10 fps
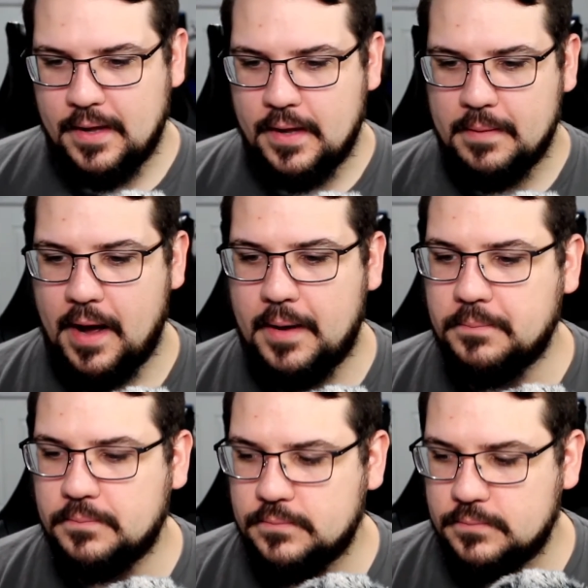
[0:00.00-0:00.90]

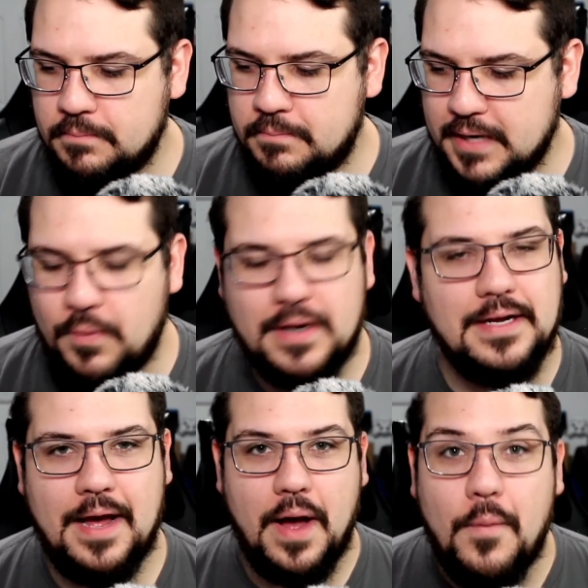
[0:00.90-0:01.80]
Um, but I want
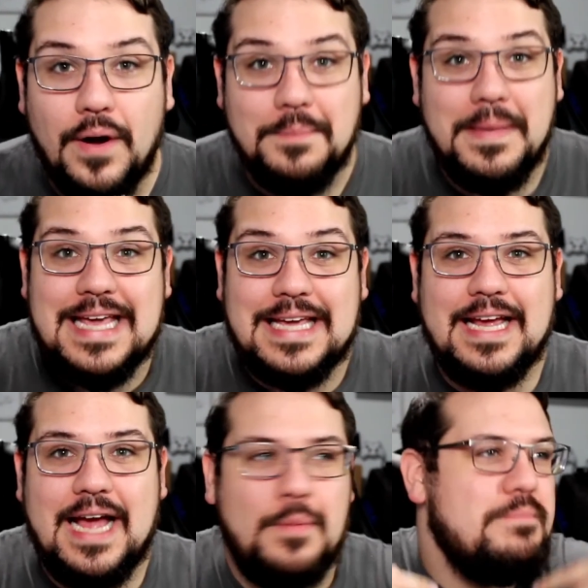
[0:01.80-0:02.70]
to I, want to
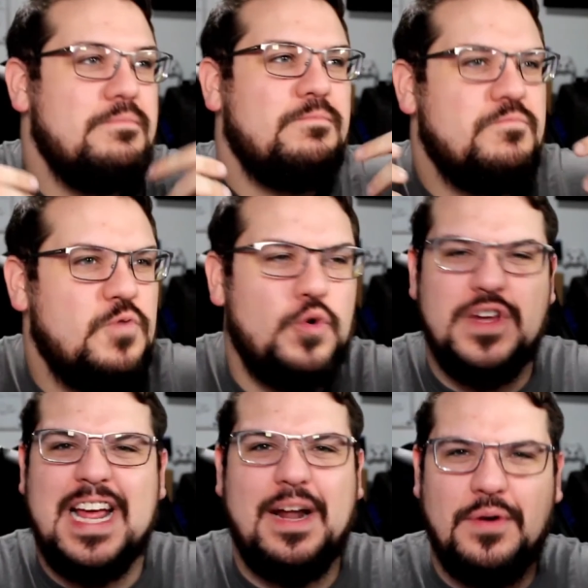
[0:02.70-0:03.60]
make, I want to create, I want to